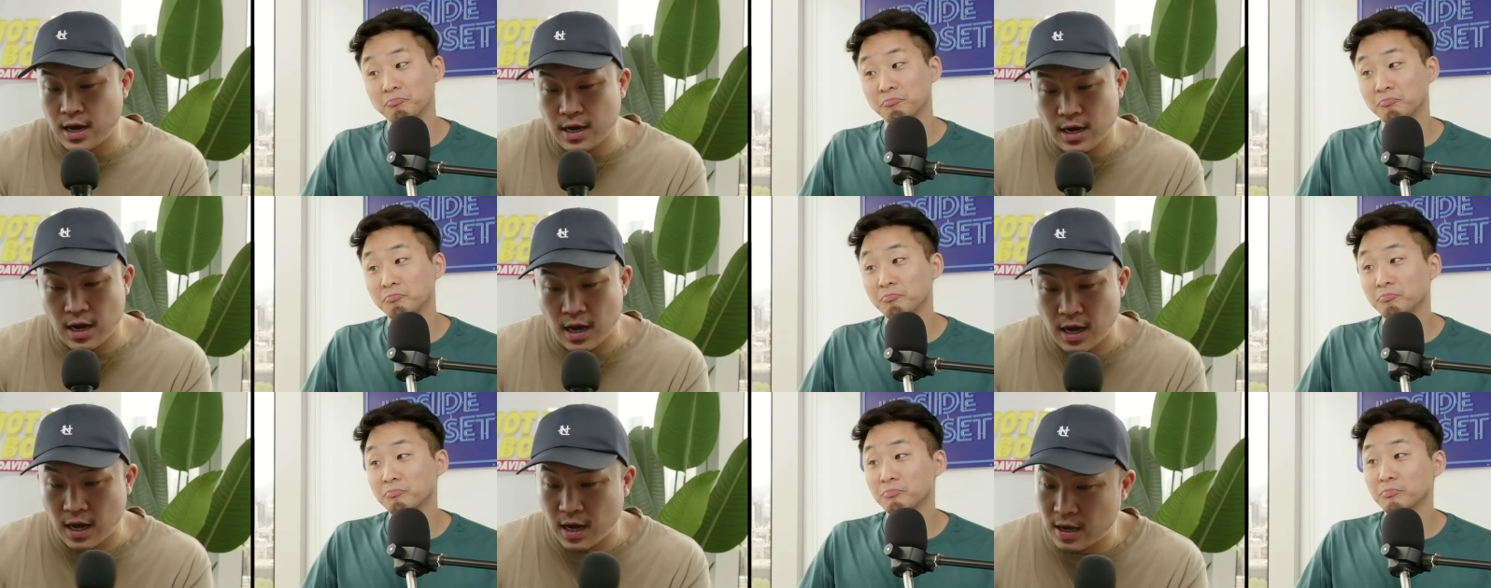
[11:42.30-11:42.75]

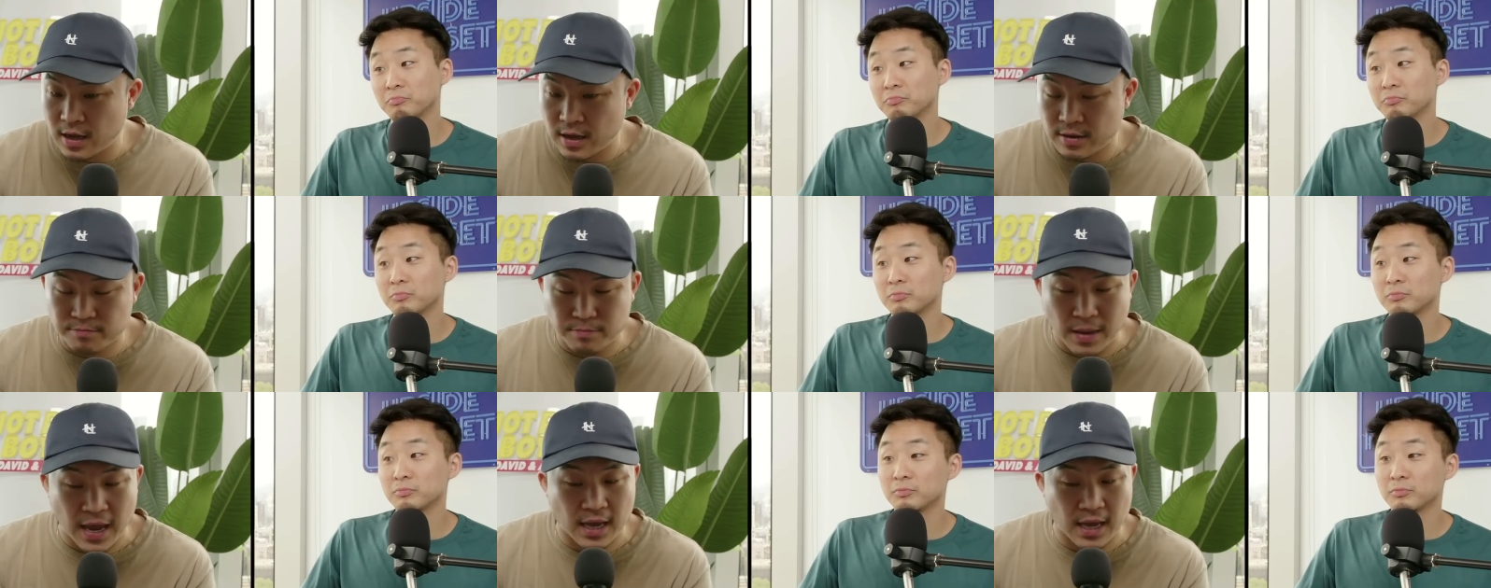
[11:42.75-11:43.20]
Speaker 1: uh,
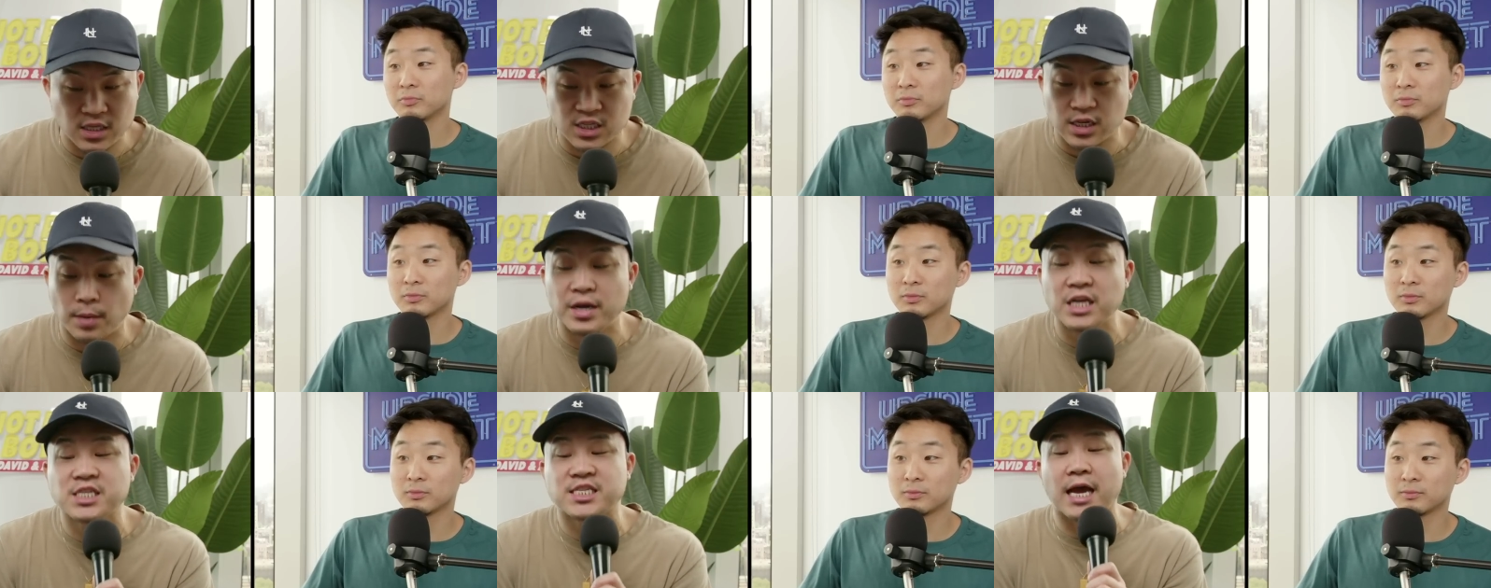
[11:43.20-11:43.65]
man,
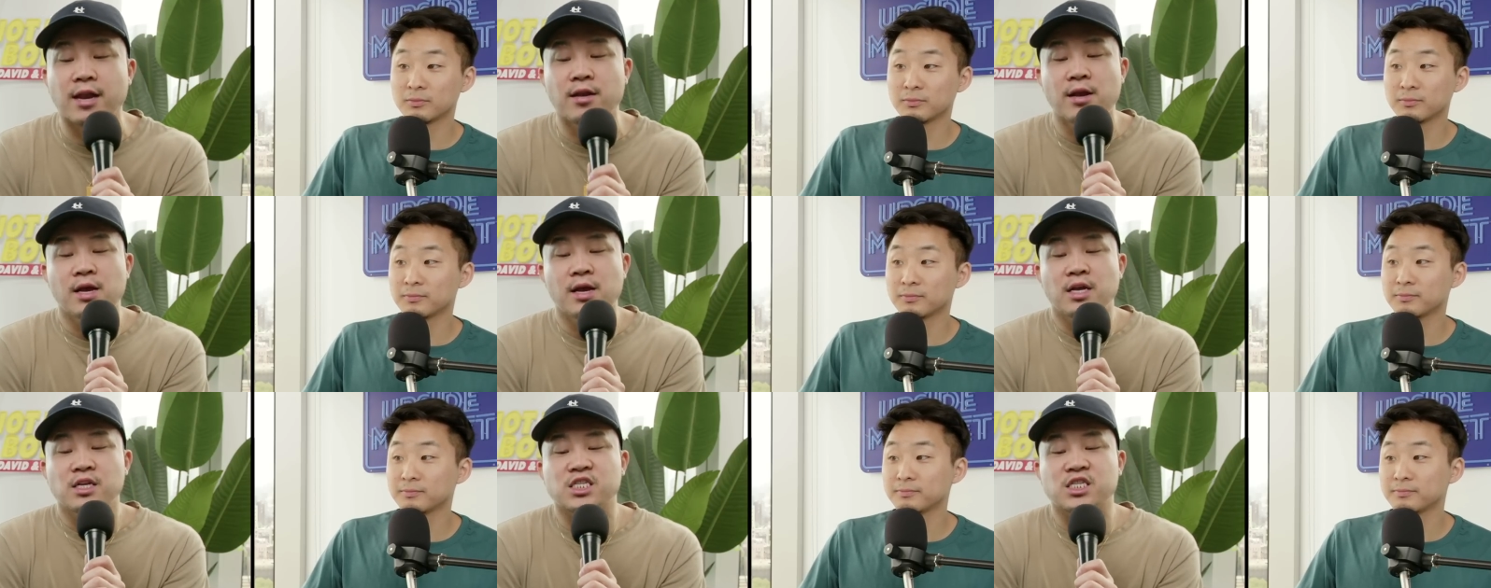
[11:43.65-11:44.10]
somebody said,
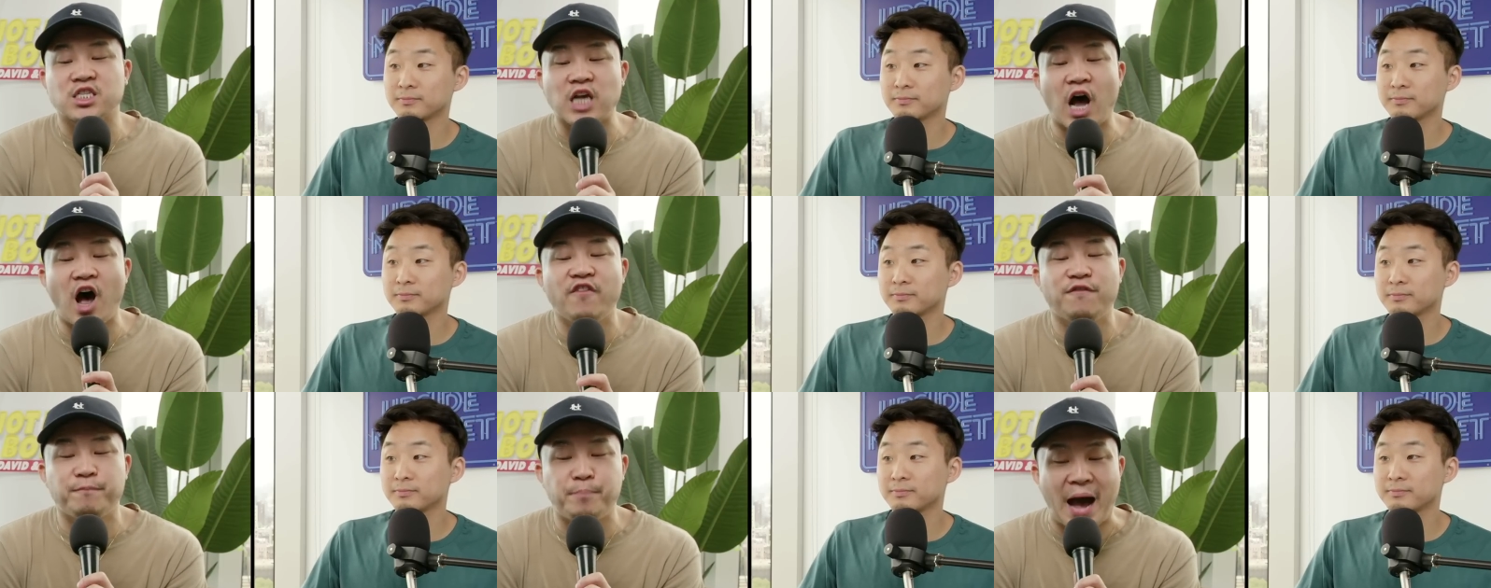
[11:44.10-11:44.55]

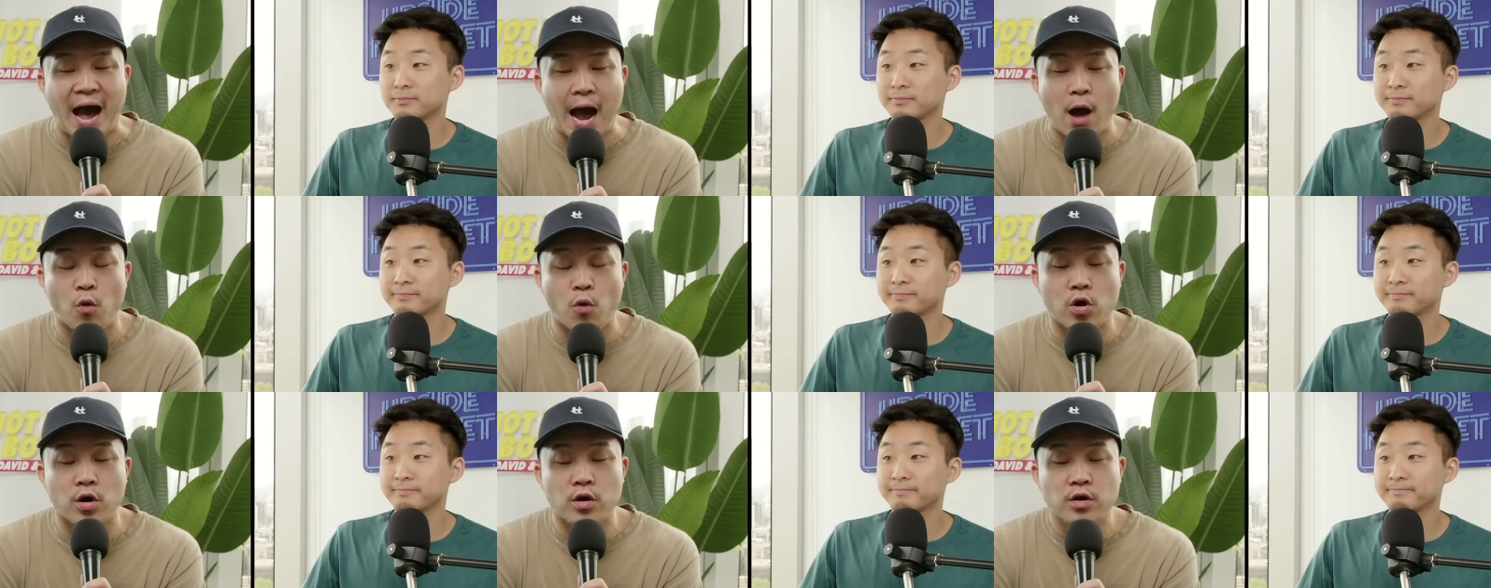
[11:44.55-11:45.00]
soft power